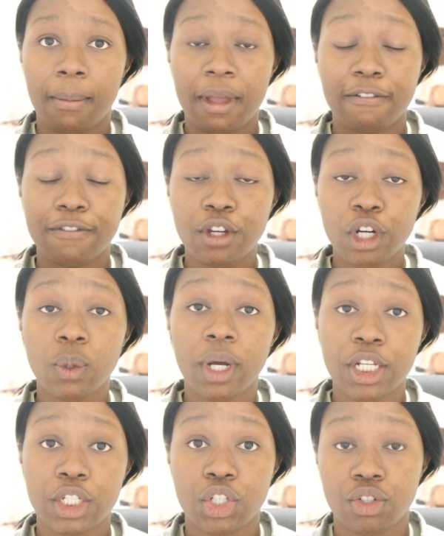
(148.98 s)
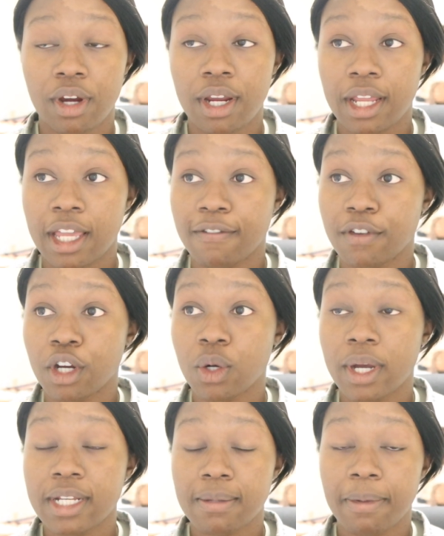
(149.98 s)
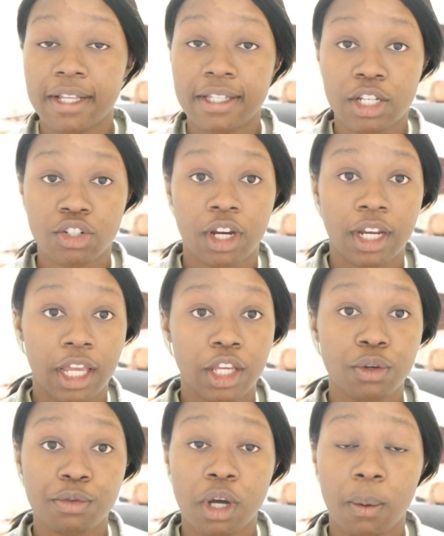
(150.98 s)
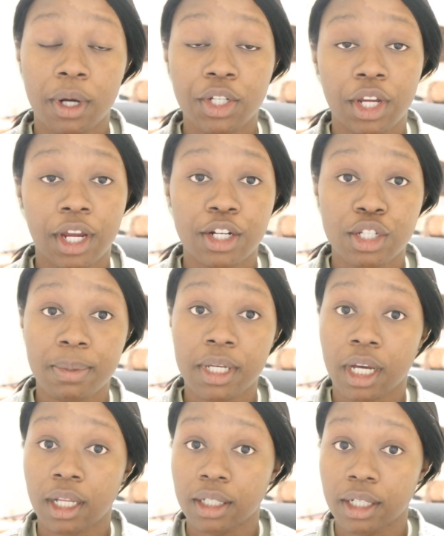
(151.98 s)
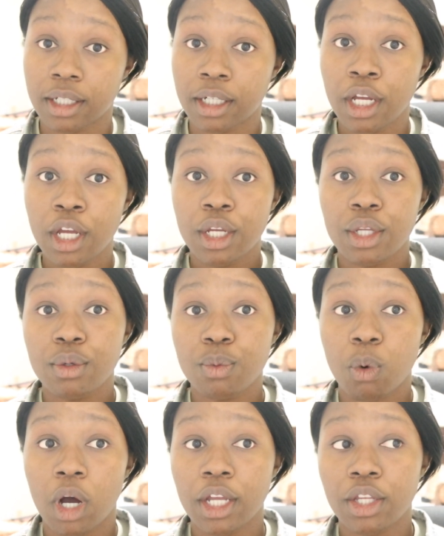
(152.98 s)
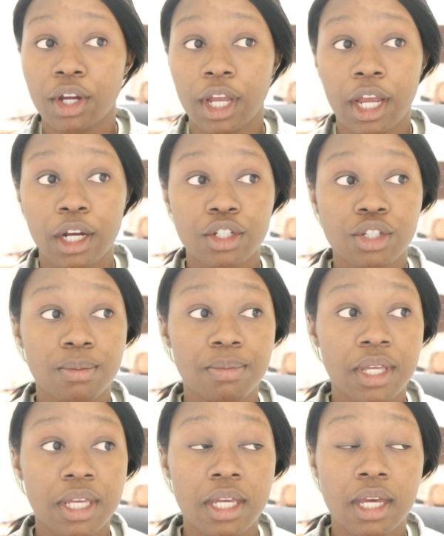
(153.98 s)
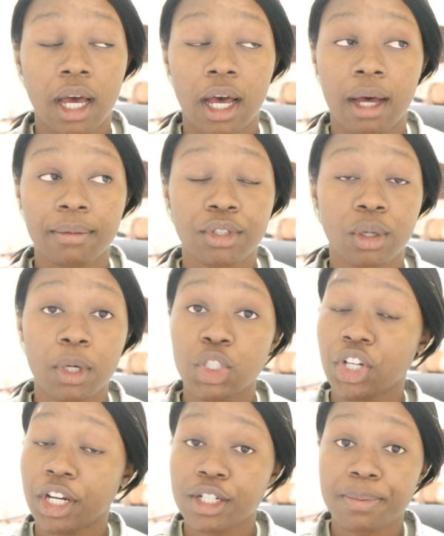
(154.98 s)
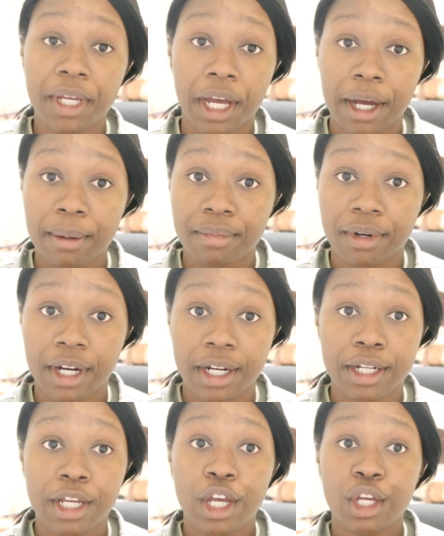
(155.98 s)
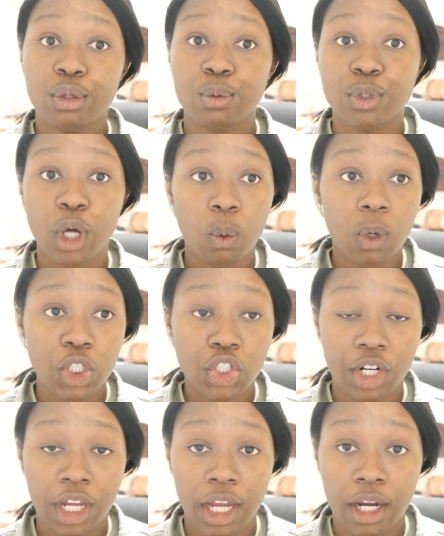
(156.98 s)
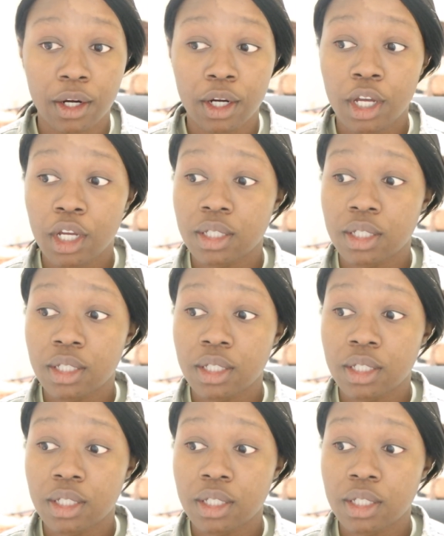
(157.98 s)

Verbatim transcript: if you're going to training, if you're going to basic training, you don't want your hair to be colored. You want your hair to be, you don't want your hair to be ombre-ed. You don't want your hair